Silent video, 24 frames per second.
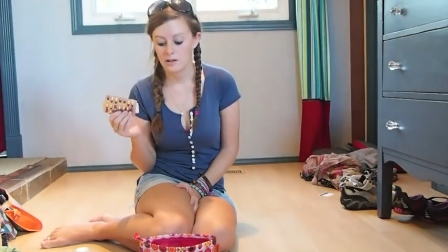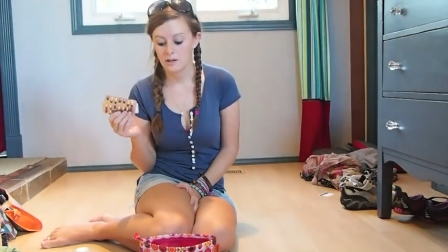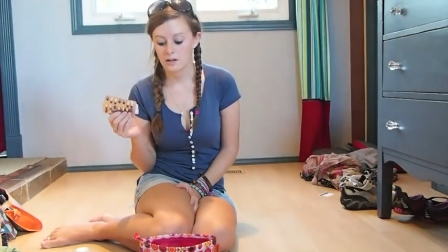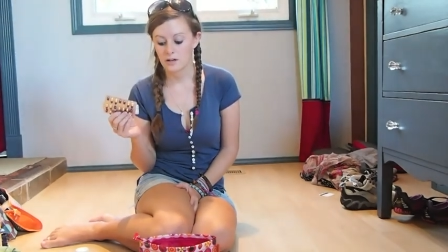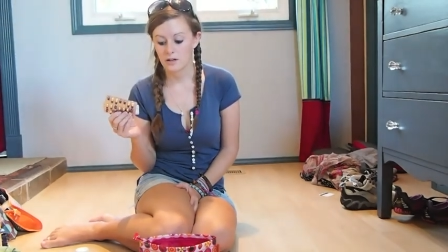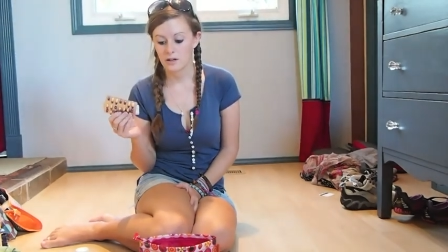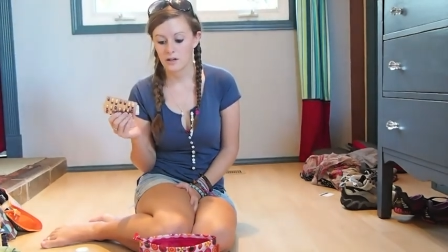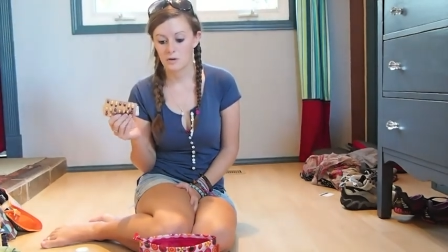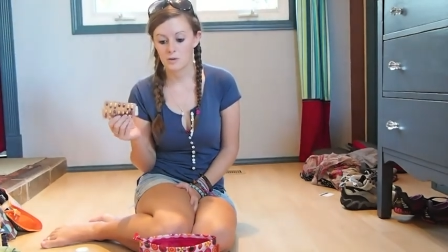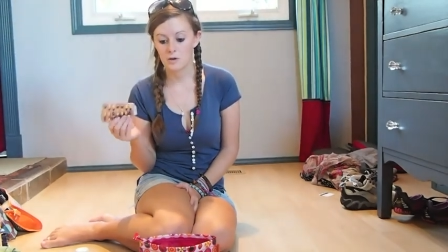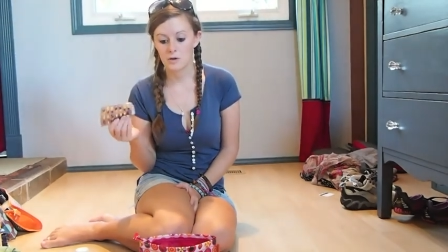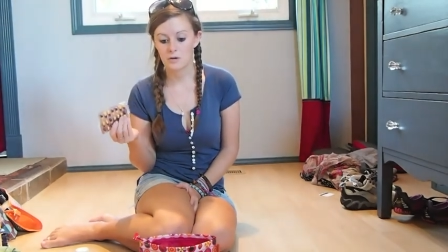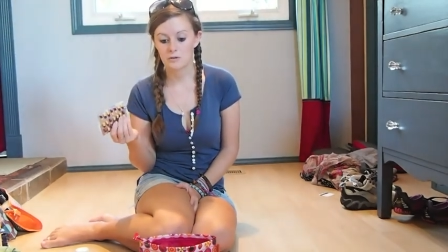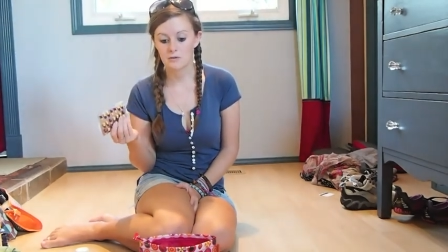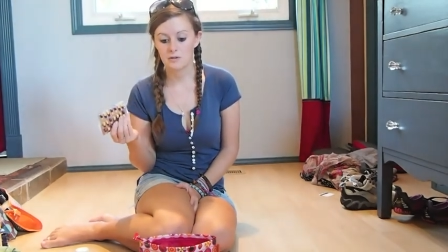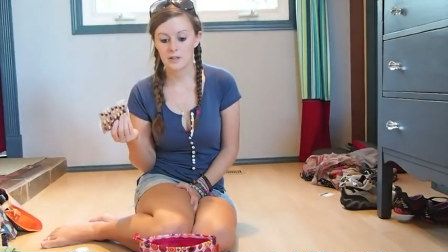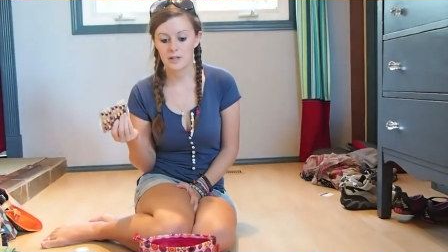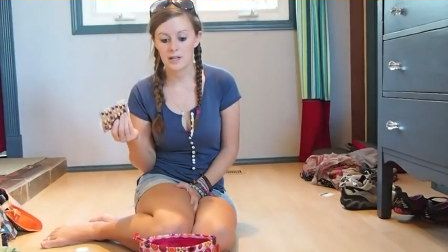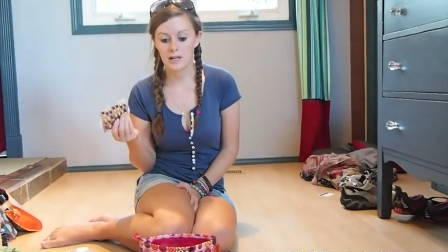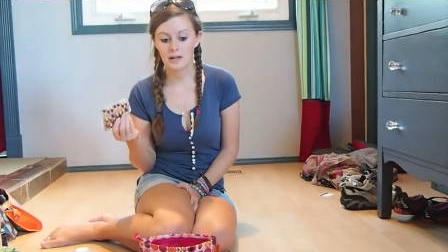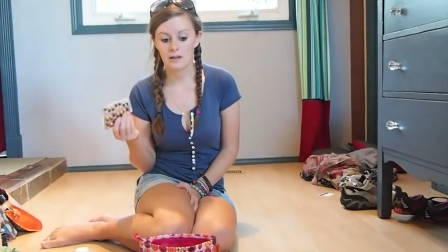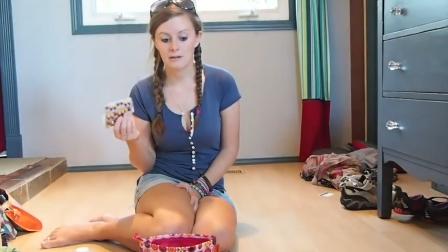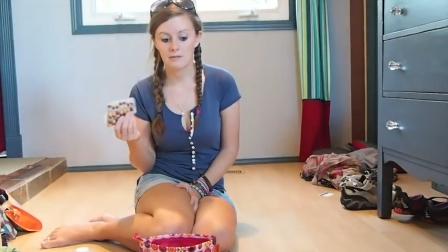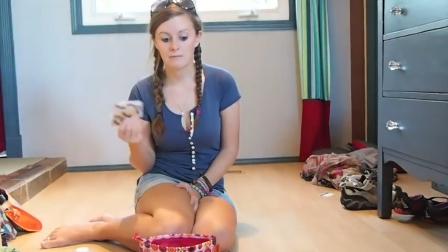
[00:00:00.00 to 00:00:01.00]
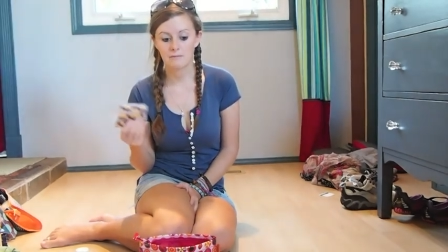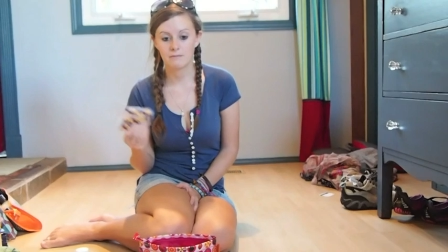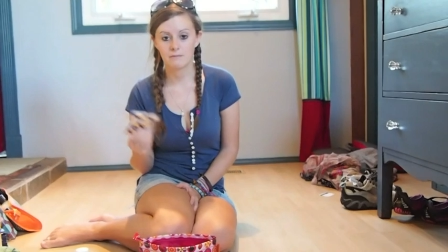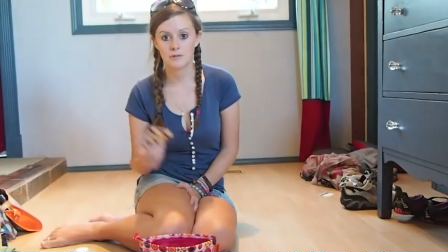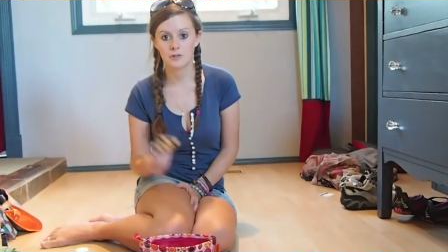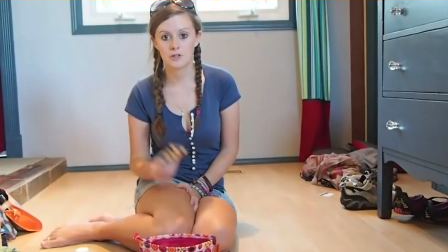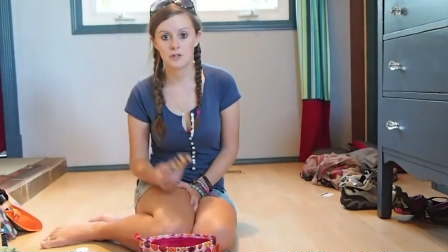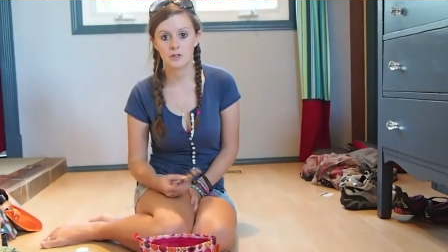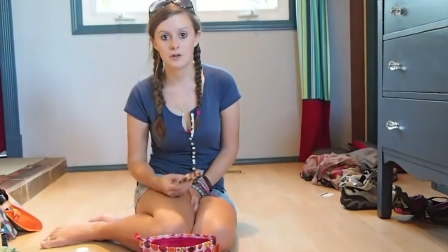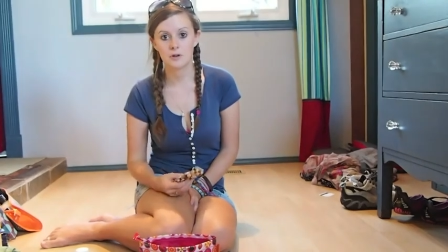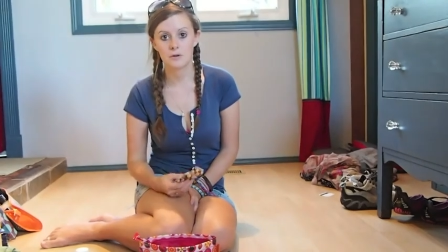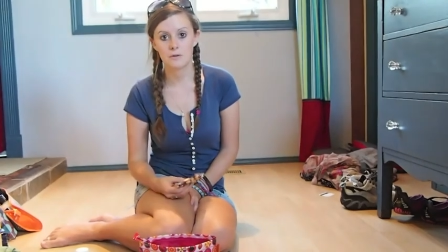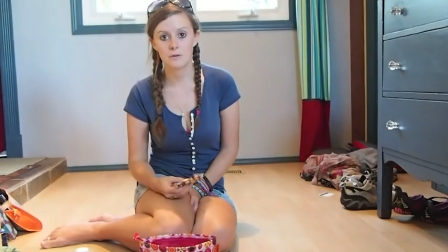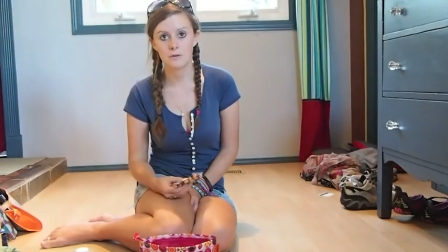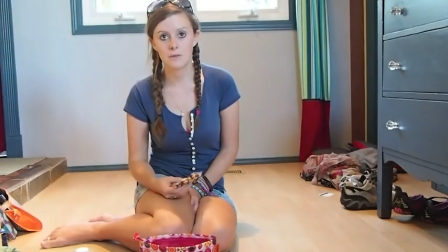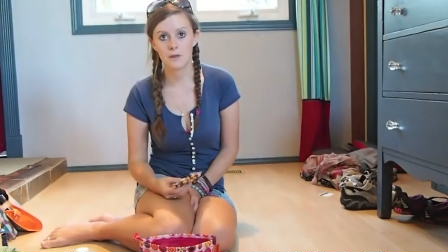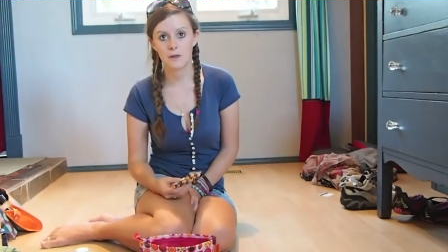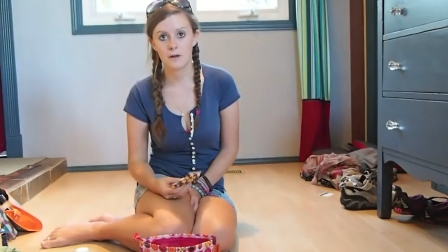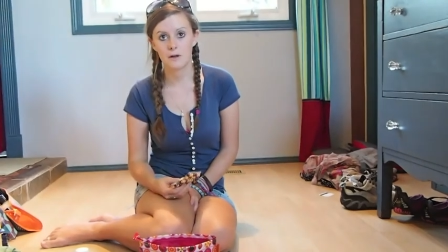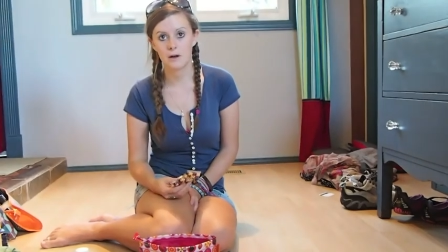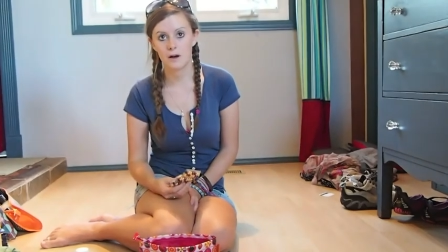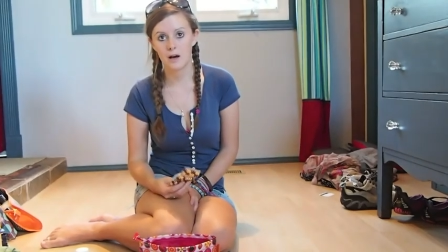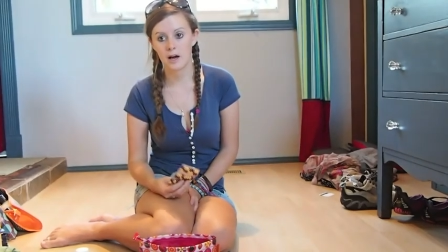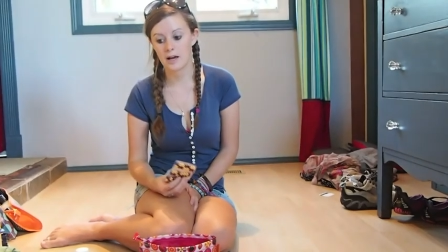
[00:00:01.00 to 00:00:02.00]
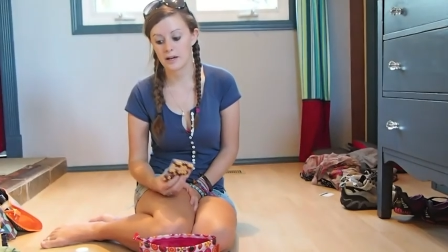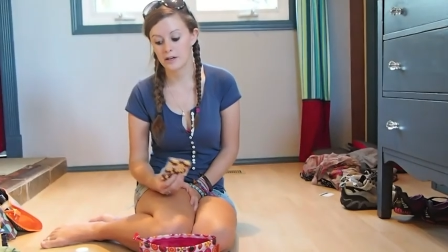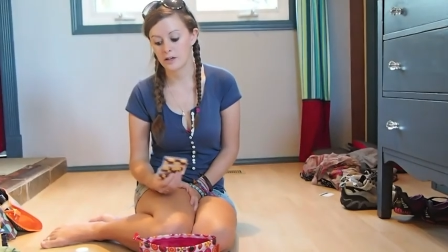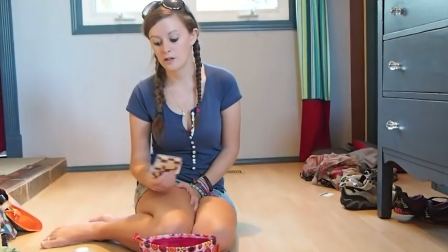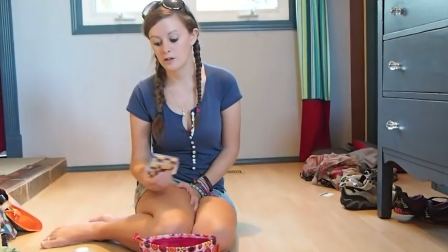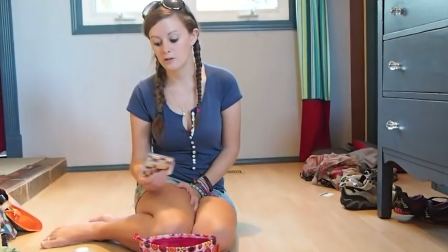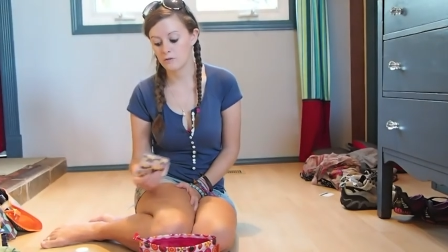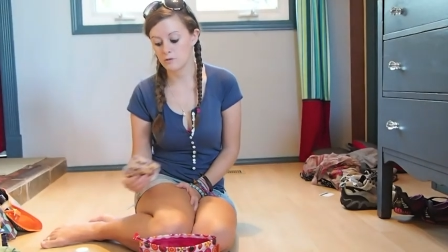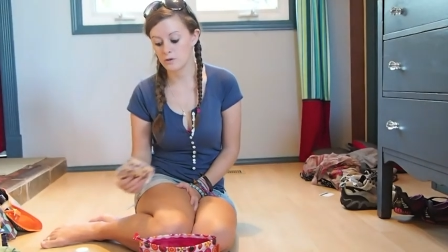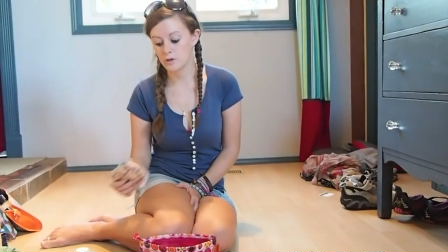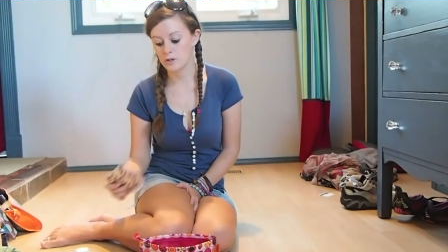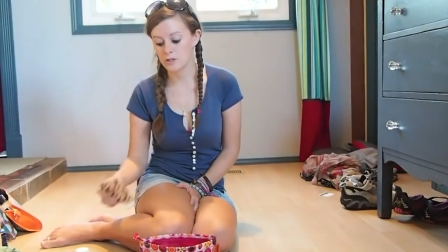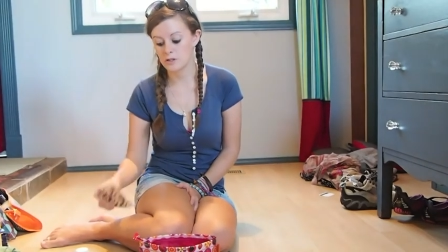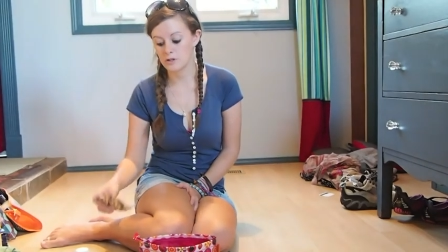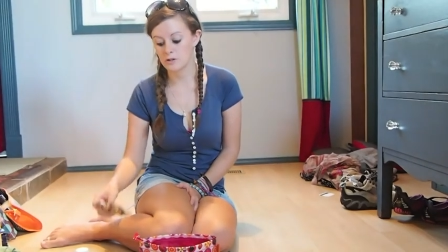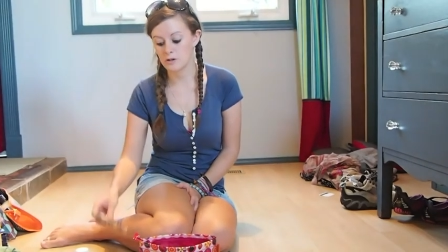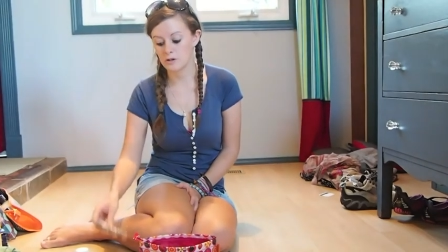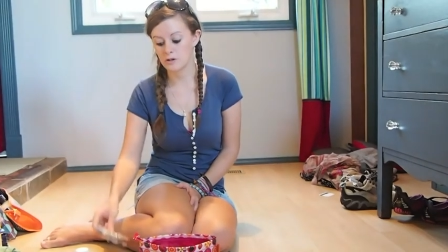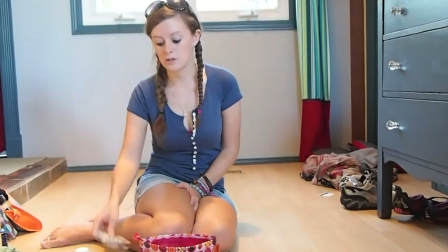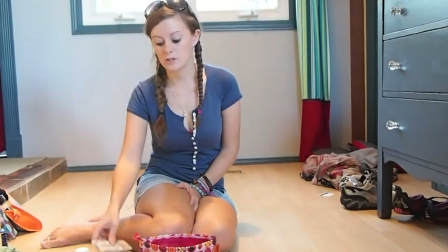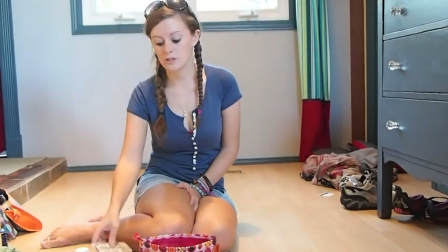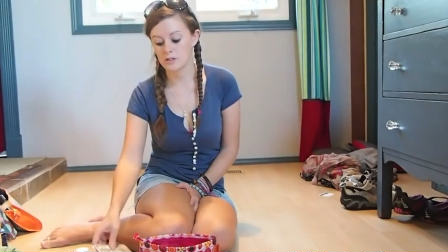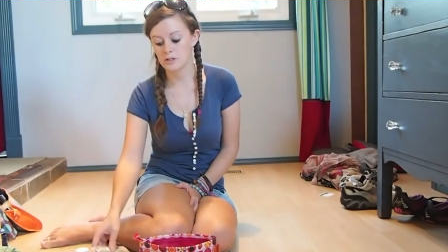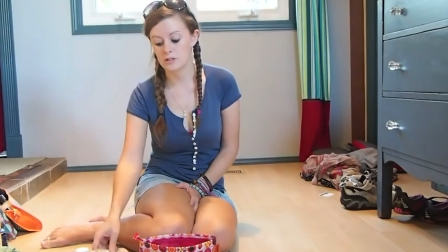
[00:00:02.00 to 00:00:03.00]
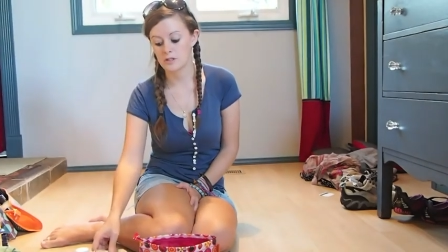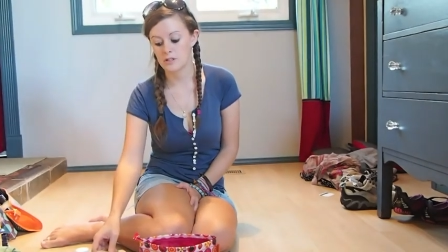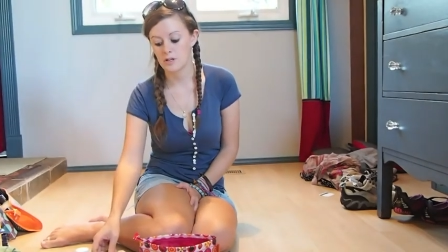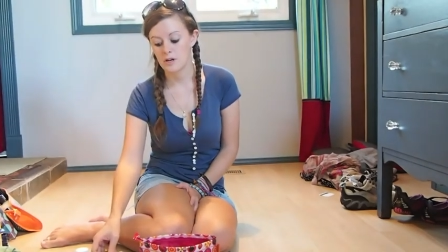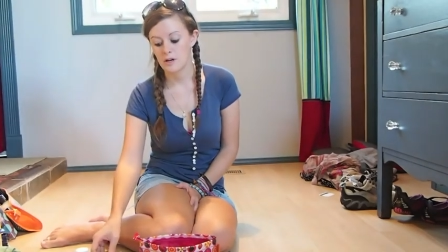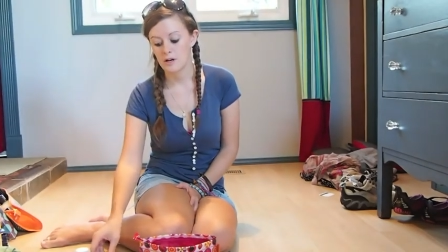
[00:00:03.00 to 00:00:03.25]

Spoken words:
go over there so that I can avoid a doctor's